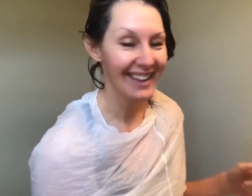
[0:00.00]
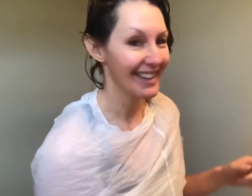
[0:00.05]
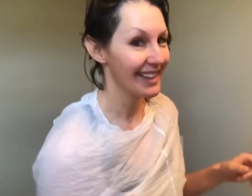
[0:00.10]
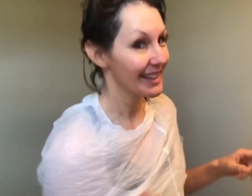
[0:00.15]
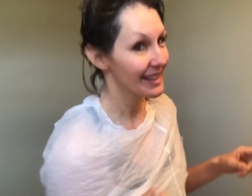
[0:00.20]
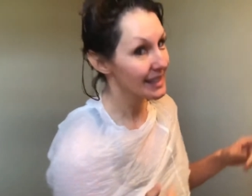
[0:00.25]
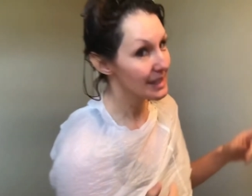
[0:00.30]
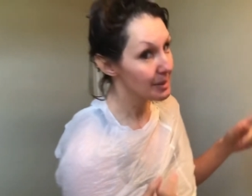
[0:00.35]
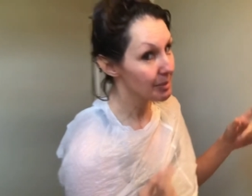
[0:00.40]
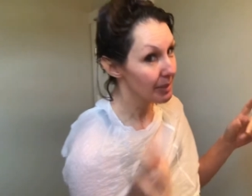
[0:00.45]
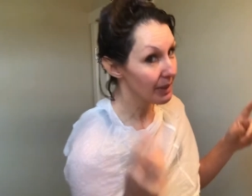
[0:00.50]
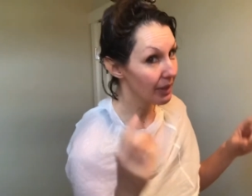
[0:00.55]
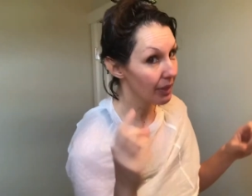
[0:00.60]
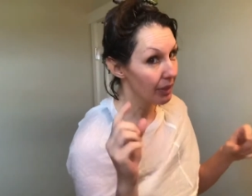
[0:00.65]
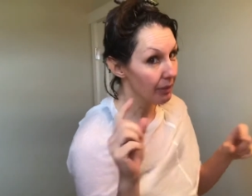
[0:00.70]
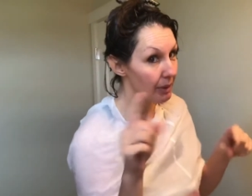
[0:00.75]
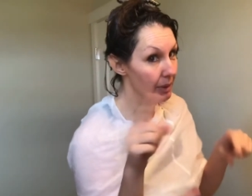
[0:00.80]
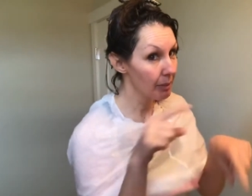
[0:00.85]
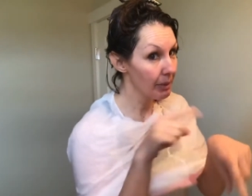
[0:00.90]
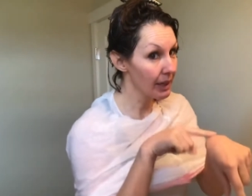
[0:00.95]
it's been 3
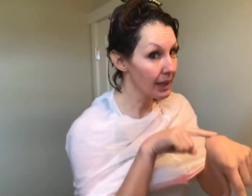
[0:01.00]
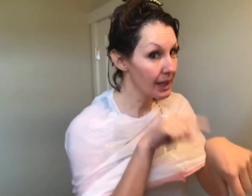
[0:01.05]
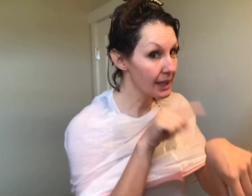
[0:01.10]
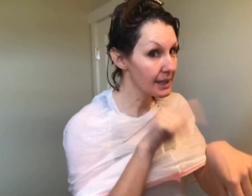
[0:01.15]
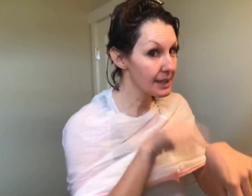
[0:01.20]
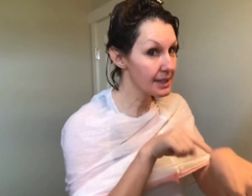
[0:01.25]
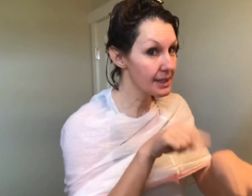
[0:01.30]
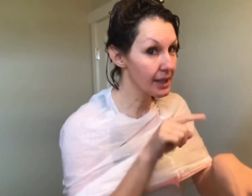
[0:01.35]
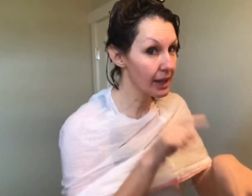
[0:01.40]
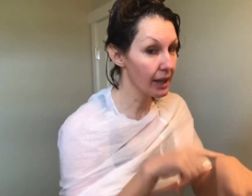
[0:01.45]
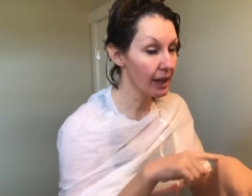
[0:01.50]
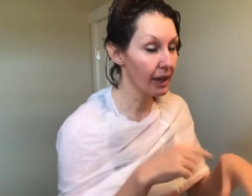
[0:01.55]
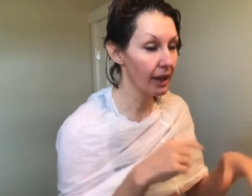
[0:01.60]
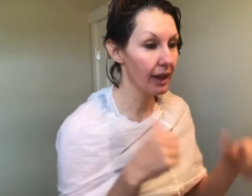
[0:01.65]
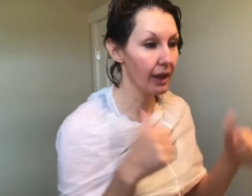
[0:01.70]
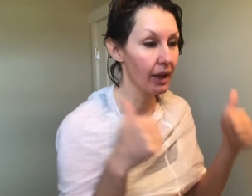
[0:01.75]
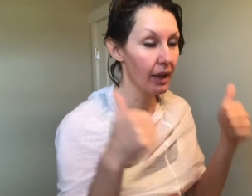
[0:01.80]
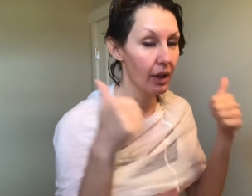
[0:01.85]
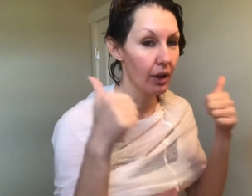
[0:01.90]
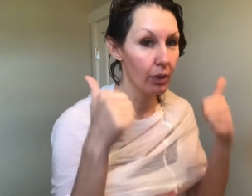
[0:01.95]
minutes.
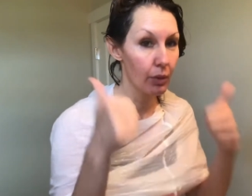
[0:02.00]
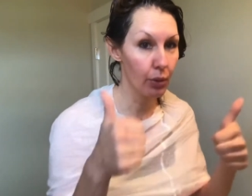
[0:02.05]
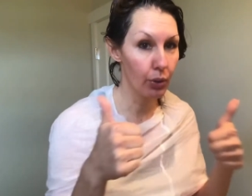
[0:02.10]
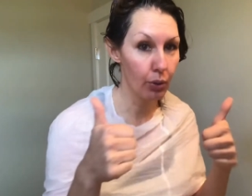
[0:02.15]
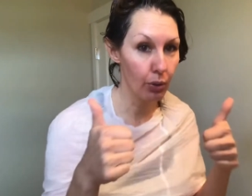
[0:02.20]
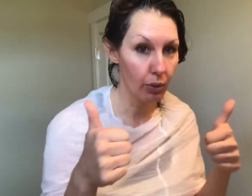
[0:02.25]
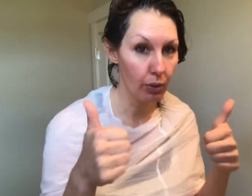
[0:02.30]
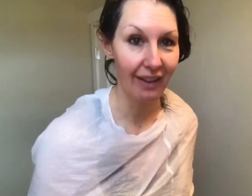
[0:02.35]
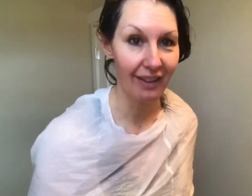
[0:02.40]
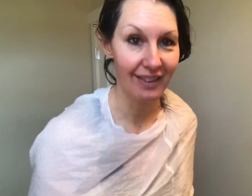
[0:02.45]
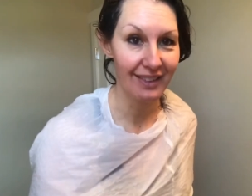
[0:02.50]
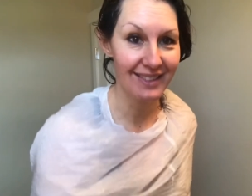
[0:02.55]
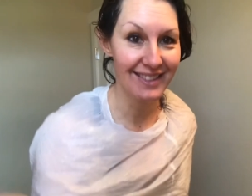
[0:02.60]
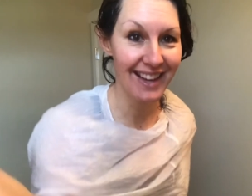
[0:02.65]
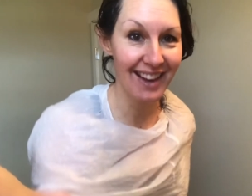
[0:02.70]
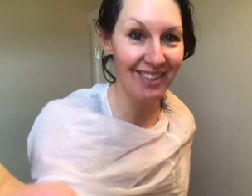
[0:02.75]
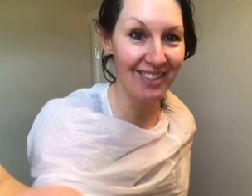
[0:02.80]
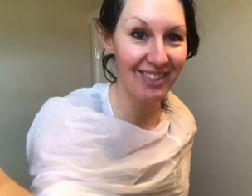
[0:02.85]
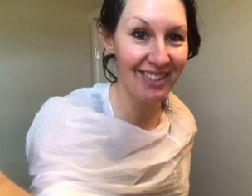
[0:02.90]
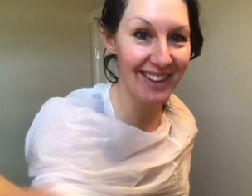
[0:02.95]
Time
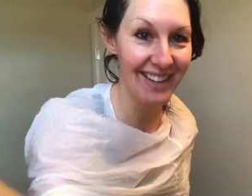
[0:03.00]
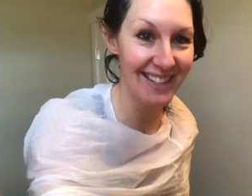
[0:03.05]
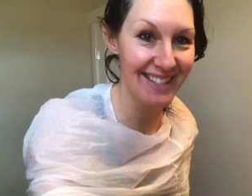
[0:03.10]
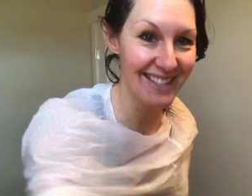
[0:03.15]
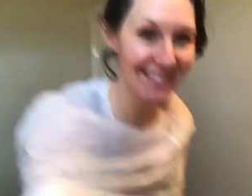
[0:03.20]
to rinse.